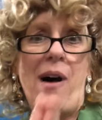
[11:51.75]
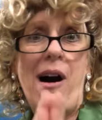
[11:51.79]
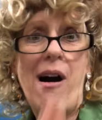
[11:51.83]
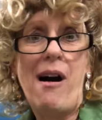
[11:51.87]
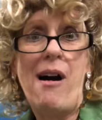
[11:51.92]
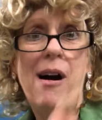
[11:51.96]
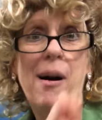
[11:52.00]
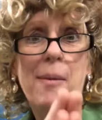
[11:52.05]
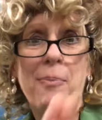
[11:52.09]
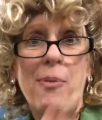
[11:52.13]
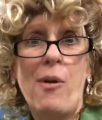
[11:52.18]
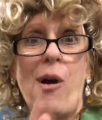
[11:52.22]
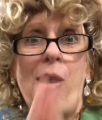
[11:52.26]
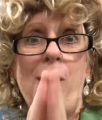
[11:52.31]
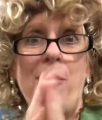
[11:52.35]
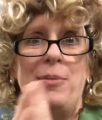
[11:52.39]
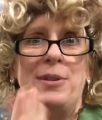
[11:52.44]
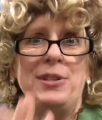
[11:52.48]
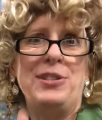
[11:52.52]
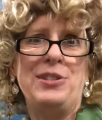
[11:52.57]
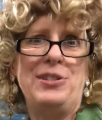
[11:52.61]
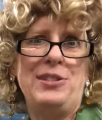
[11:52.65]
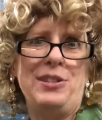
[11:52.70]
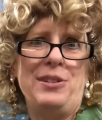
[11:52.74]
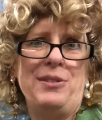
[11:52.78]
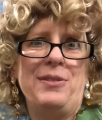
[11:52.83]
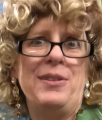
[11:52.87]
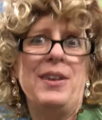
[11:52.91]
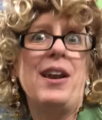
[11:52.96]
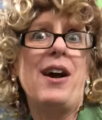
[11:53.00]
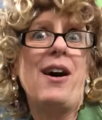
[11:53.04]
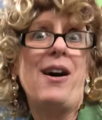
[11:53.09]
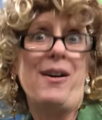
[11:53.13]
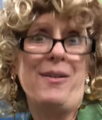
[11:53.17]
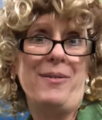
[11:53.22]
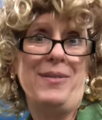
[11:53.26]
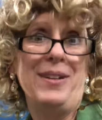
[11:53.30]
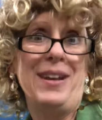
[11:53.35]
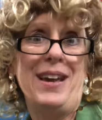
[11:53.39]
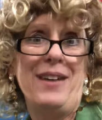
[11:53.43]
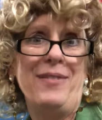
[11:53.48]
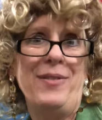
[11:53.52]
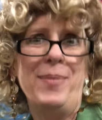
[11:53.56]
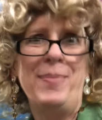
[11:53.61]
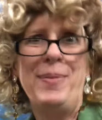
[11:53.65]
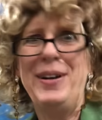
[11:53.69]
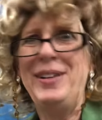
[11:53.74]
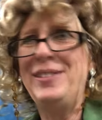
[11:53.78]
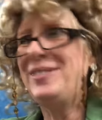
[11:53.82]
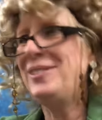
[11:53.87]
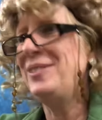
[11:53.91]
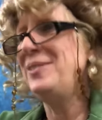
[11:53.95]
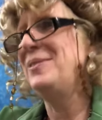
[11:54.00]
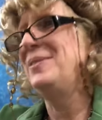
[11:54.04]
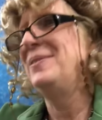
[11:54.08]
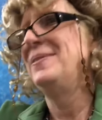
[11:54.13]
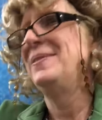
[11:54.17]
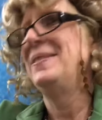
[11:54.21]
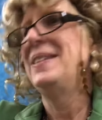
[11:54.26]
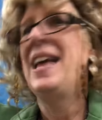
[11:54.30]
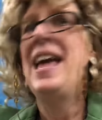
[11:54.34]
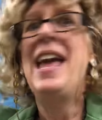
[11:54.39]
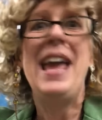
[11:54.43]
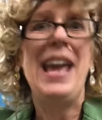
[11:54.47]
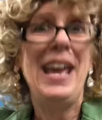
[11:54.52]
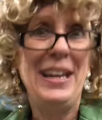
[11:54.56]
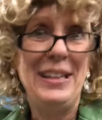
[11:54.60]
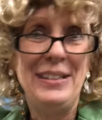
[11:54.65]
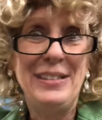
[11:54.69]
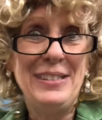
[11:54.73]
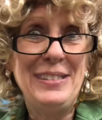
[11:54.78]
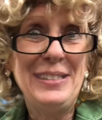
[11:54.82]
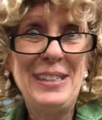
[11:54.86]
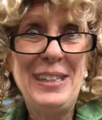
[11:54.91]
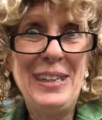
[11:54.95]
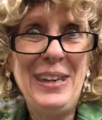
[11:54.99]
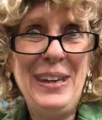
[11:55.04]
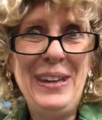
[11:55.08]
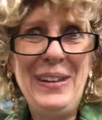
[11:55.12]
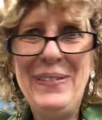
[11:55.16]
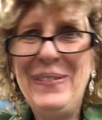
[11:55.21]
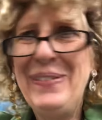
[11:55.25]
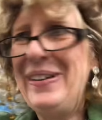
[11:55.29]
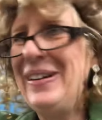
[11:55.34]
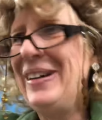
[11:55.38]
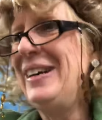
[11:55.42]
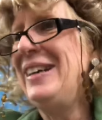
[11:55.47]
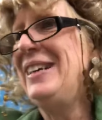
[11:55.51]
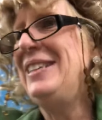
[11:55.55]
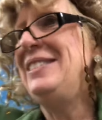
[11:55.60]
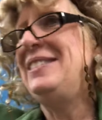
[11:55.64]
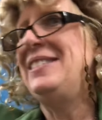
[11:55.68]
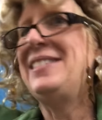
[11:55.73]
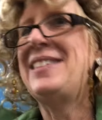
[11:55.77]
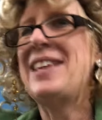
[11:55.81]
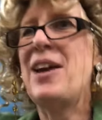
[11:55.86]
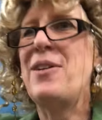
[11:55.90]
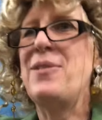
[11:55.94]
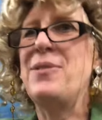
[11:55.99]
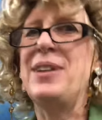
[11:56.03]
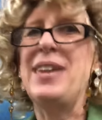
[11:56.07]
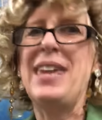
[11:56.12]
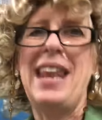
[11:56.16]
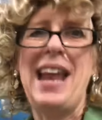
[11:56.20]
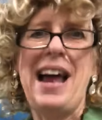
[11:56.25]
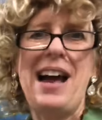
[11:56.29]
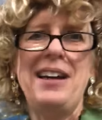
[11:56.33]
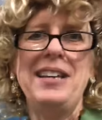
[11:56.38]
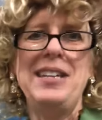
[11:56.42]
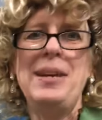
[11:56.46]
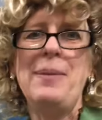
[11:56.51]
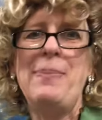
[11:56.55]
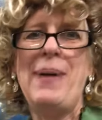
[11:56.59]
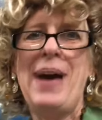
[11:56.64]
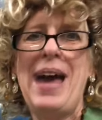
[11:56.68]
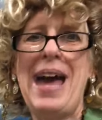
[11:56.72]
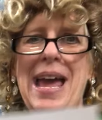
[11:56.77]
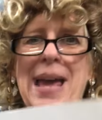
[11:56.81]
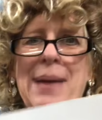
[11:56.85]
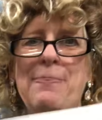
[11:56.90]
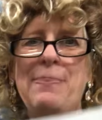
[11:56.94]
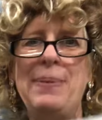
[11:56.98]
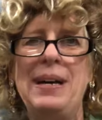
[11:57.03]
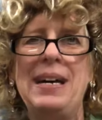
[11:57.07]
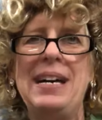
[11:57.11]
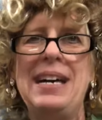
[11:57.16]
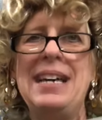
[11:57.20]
I promised you that I would have a puzzle. It's a good one, so get out your paper.